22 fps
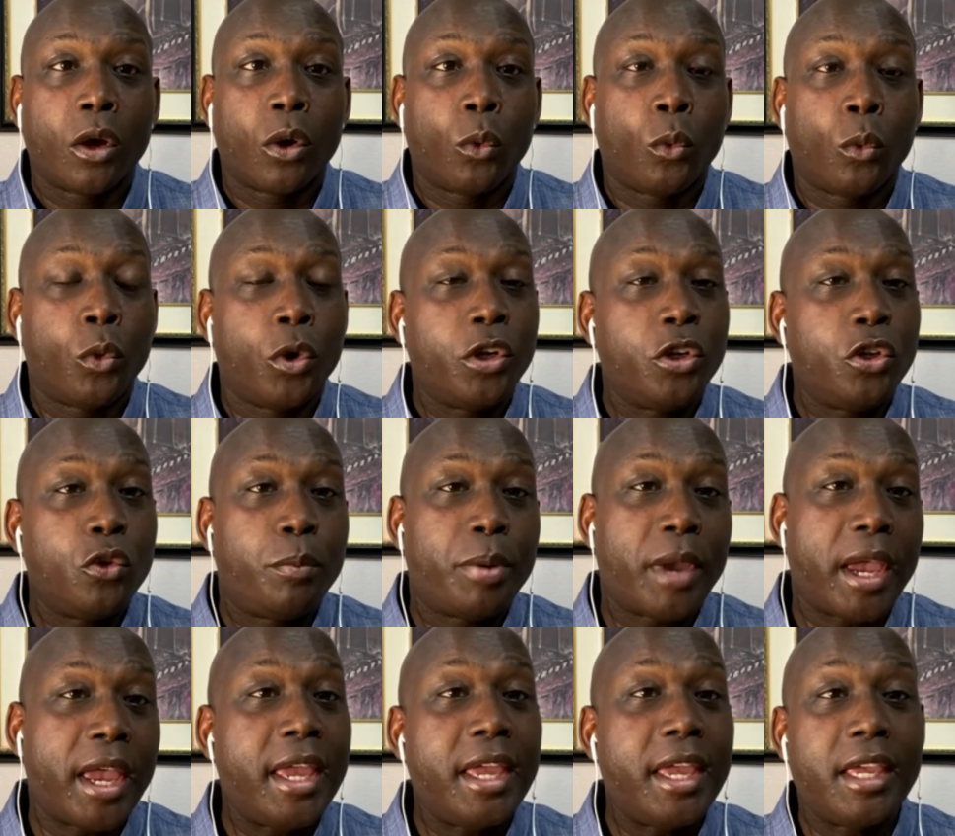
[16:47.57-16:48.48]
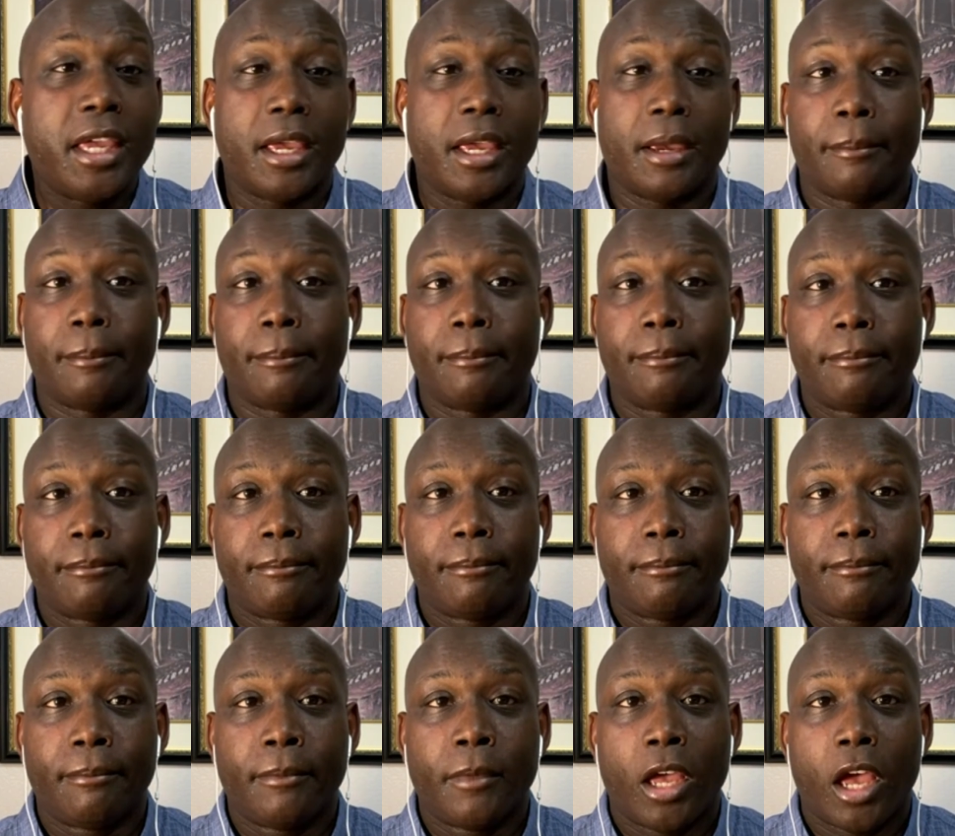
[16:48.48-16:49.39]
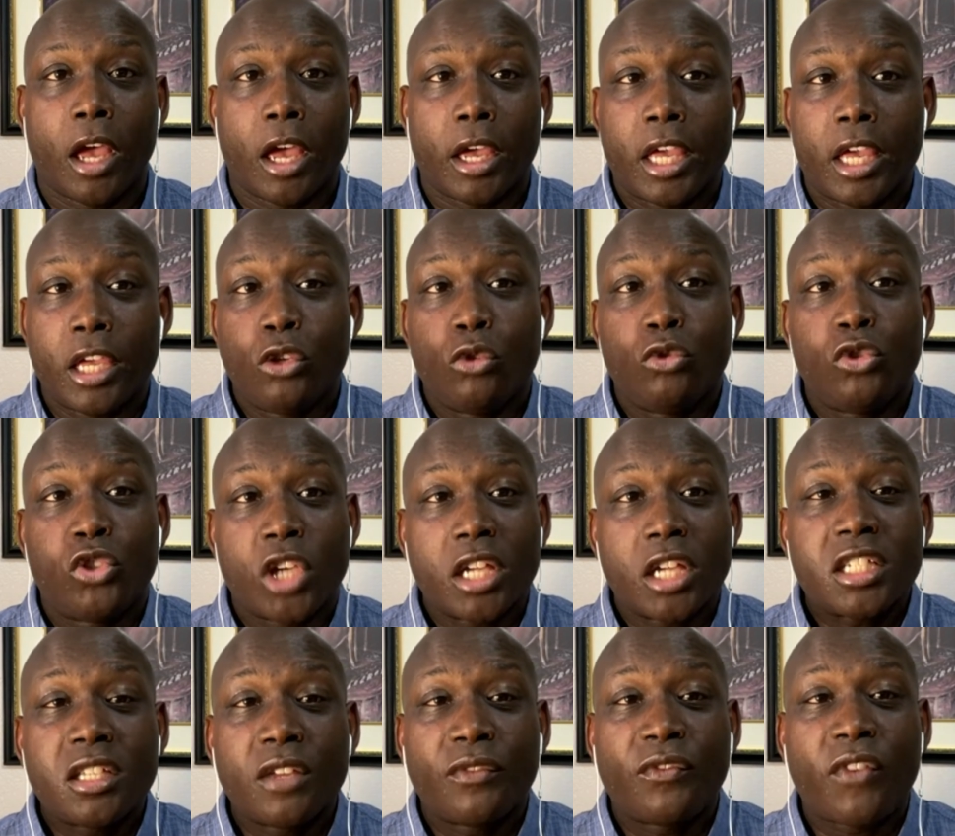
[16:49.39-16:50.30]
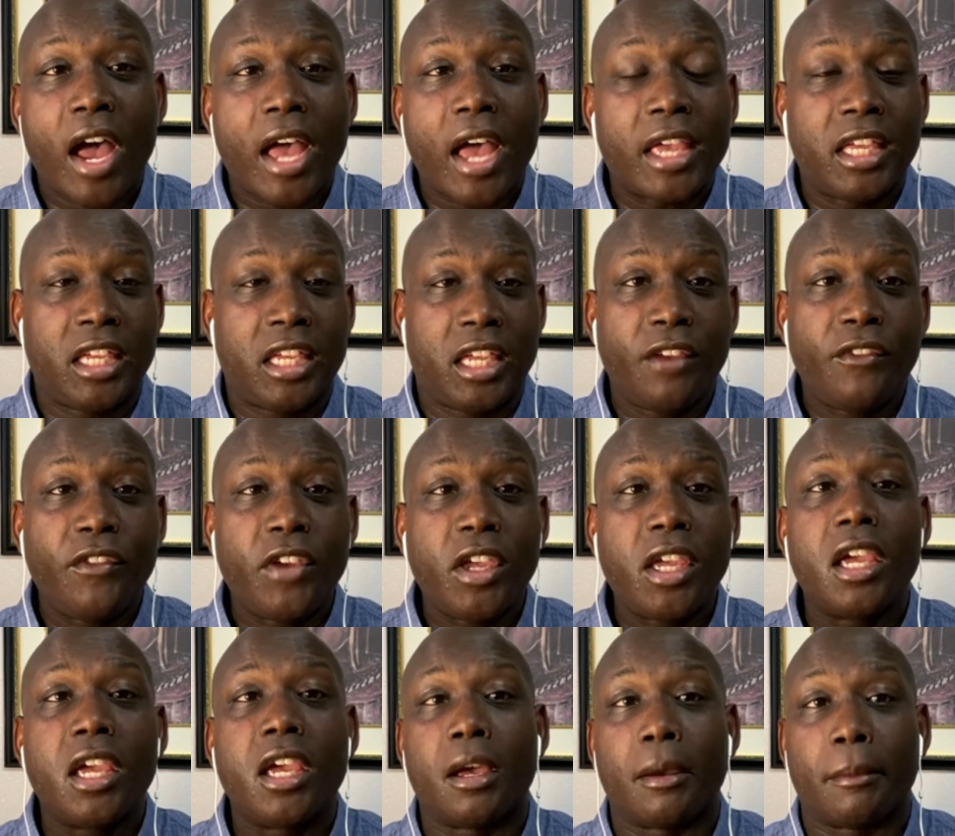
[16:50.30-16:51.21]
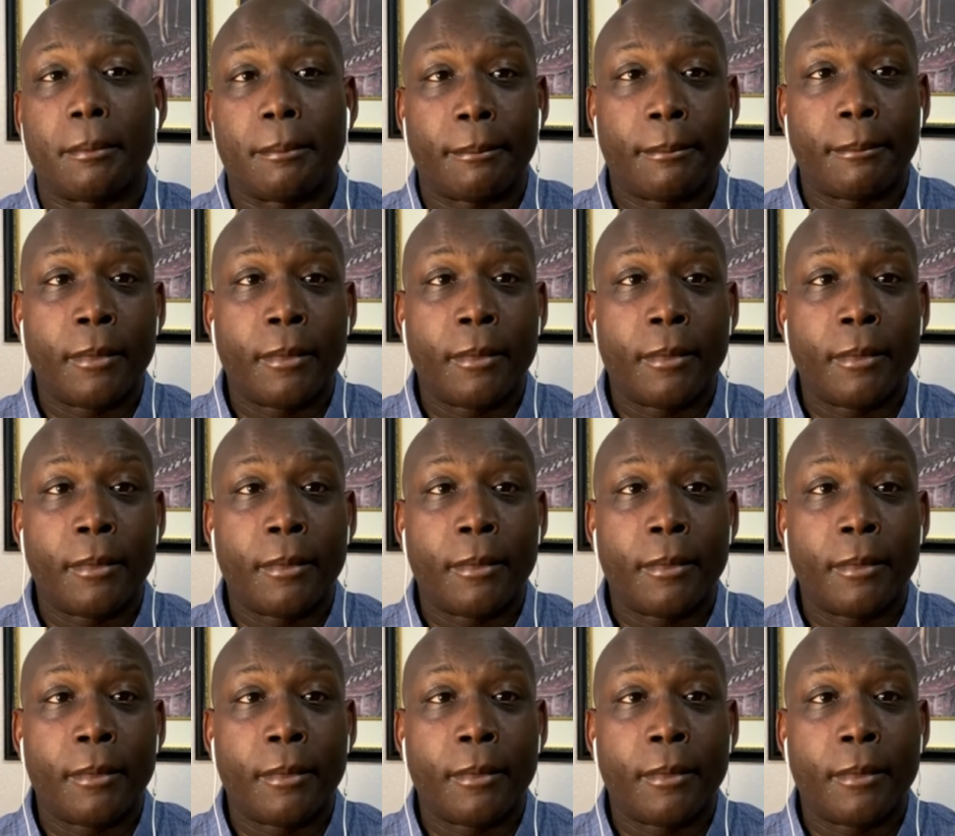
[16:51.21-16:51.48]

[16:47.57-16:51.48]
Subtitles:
what are you paying him? Can you justify giving him